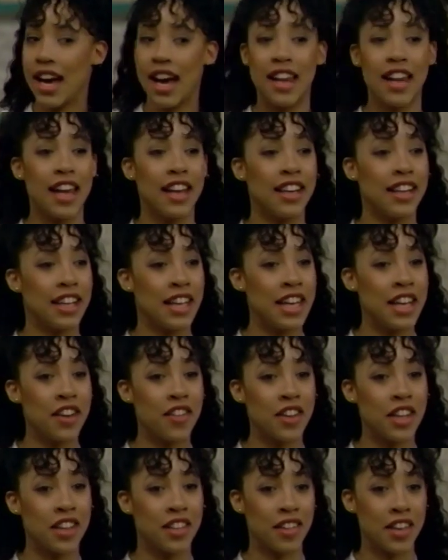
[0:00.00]
And I didn't hear
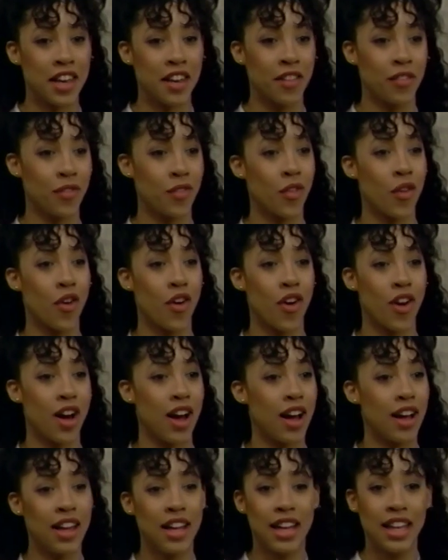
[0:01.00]
anything for
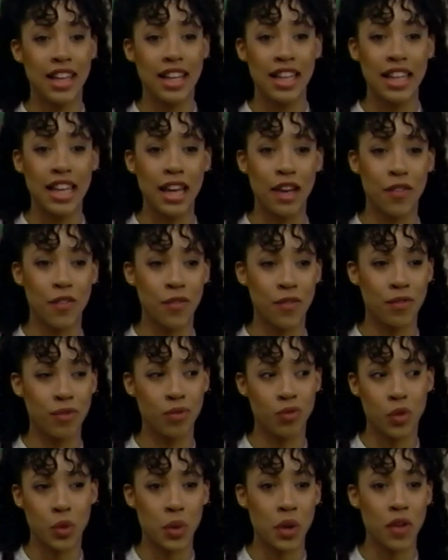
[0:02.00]
uh, like
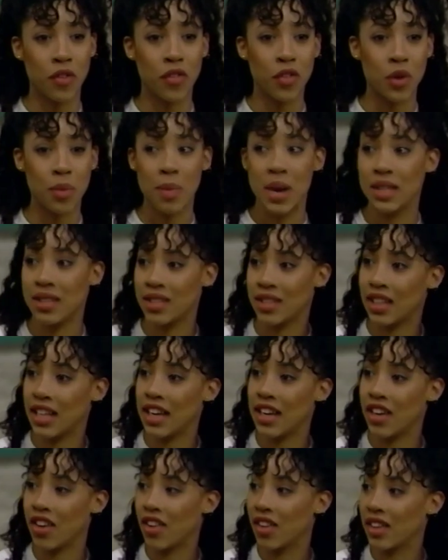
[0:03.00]
three or four months
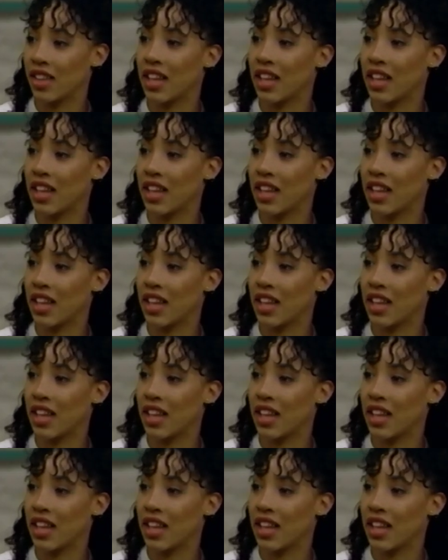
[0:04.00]
later.